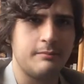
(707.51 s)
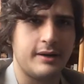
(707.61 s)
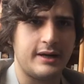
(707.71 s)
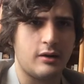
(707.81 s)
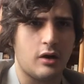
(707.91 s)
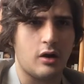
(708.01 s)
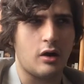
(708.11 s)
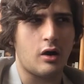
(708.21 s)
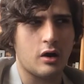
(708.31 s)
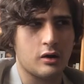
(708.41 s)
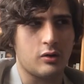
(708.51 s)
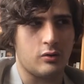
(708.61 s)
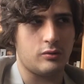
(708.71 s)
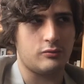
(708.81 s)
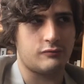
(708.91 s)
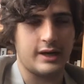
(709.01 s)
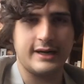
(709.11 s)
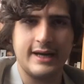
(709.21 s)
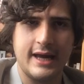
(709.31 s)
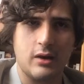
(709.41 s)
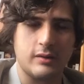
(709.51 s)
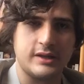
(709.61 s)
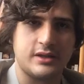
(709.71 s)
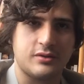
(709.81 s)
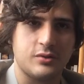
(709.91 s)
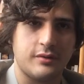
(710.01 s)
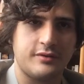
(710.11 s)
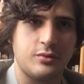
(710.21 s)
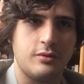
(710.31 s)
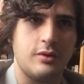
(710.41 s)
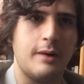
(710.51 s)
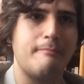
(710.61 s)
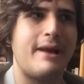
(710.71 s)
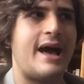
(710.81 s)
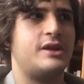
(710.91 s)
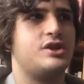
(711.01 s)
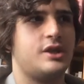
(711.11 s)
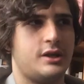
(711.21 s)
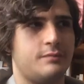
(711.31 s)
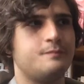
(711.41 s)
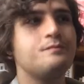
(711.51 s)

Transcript: But our goal right now is sort of to imagine,